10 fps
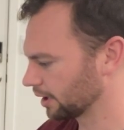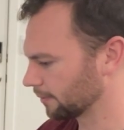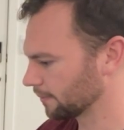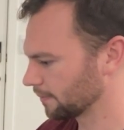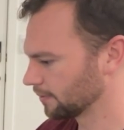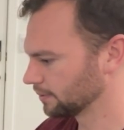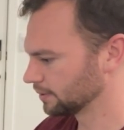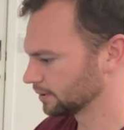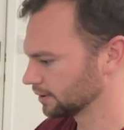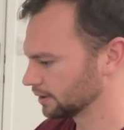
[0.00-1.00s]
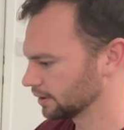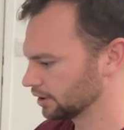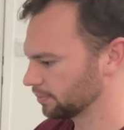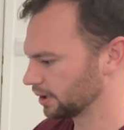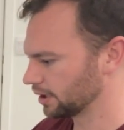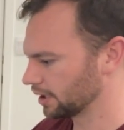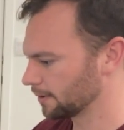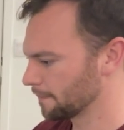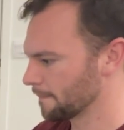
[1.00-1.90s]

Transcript: Okay, let's spin it again.